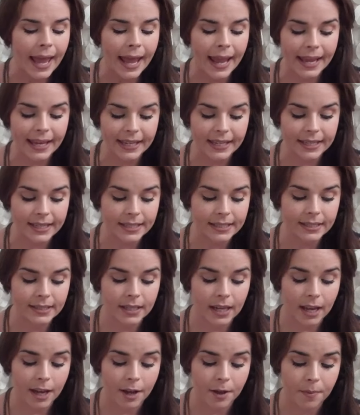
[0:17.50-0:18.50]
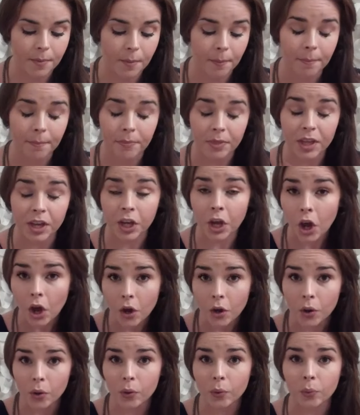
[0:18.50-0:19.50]
and um, the
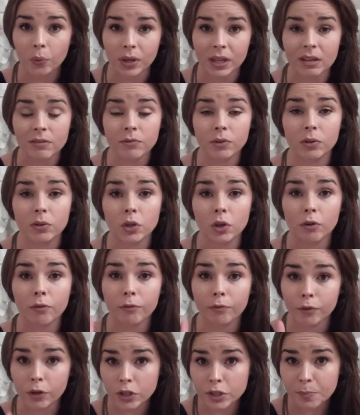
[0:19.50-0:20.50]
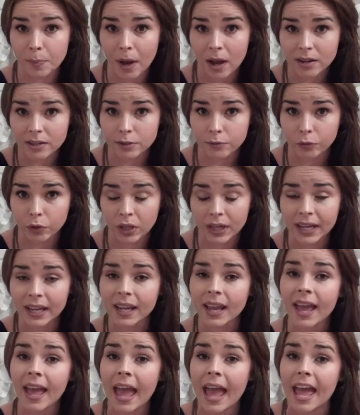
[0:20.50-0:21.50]
code will give you your first box
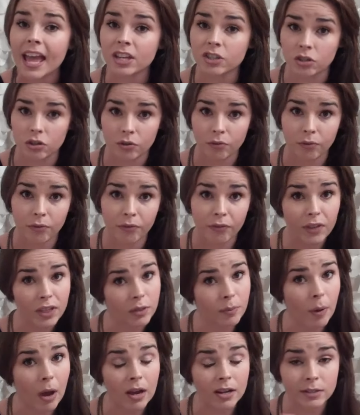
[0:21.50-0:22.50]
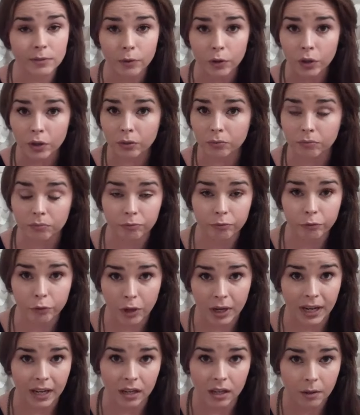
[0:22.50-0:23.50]
free and your fifth box for
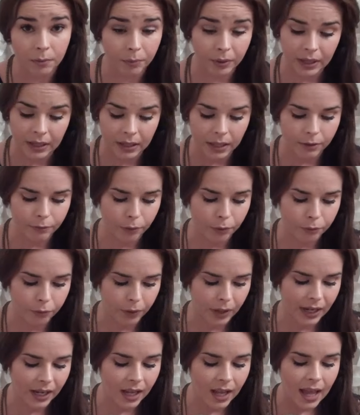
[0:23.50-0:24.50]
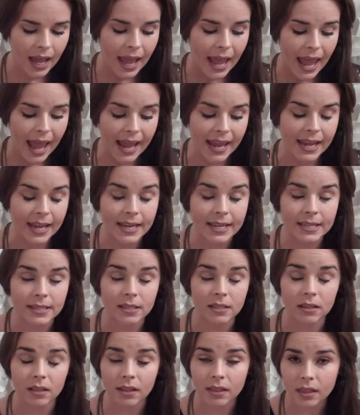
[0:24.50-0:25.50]
free, completely for free.
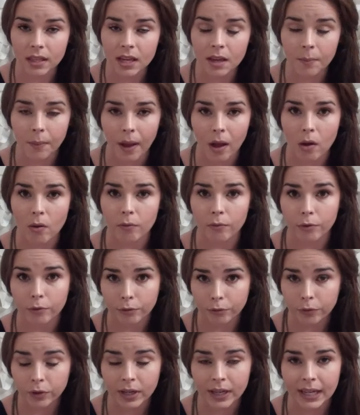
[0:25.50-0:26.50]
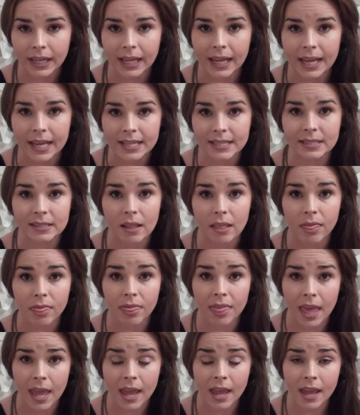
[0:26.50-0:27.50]
And the thing about for free is
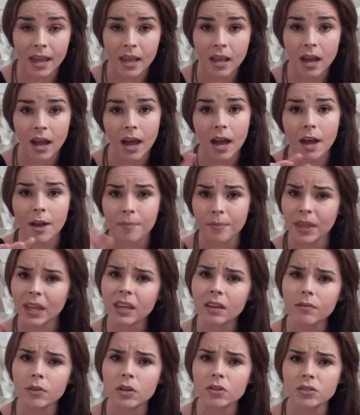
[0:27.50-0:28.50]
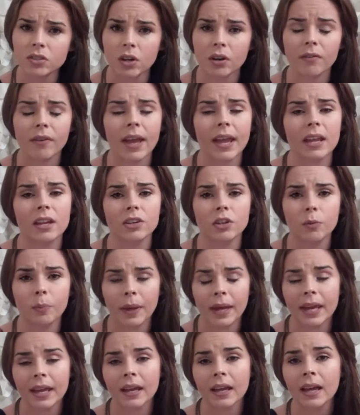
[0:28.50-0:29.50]
they um, they give you a survey and you
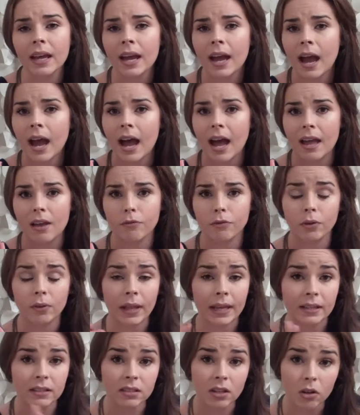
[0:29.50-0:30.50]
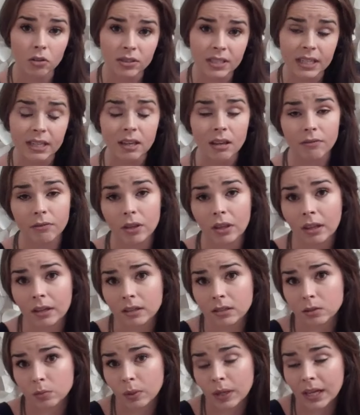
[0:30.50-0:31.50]
pick uh, if you like salty, if you
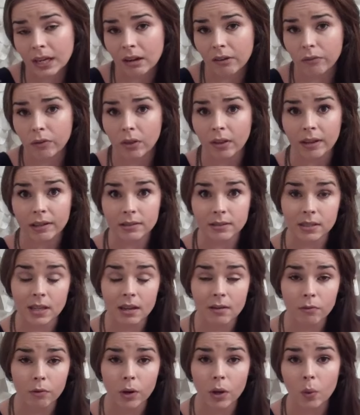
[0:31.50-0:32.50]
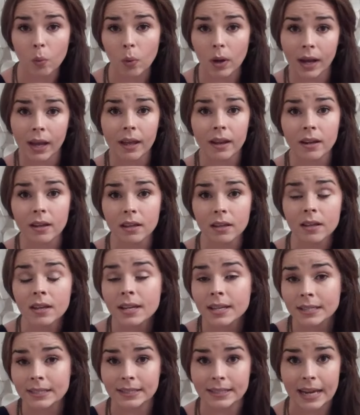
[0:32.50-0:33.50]
like sweet, if you like savory, what kind of
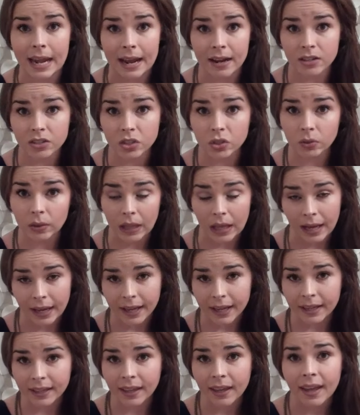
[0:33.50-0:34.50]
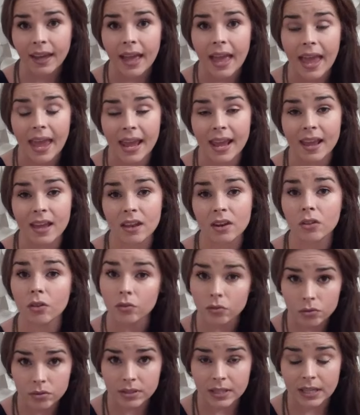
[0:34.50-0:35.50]
snacks you like, and
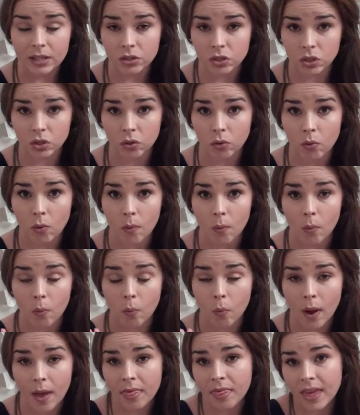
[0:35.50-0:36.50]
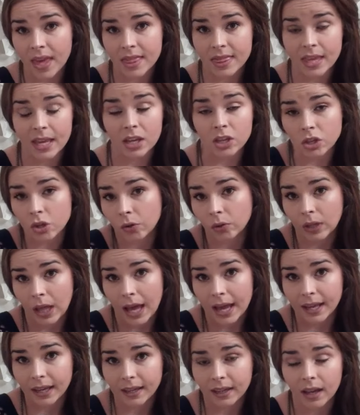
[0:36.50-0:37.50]
they'll send you what they think you'll
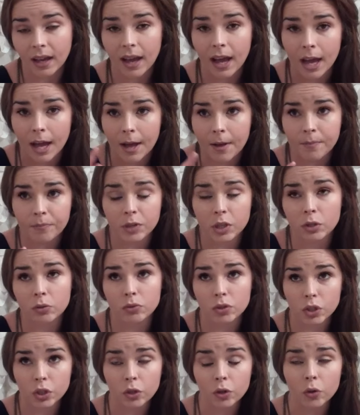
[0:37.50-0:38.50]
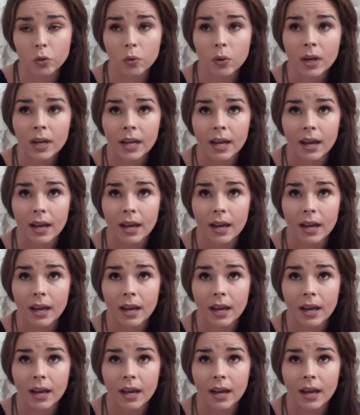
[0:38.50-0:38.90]
like. Um, you do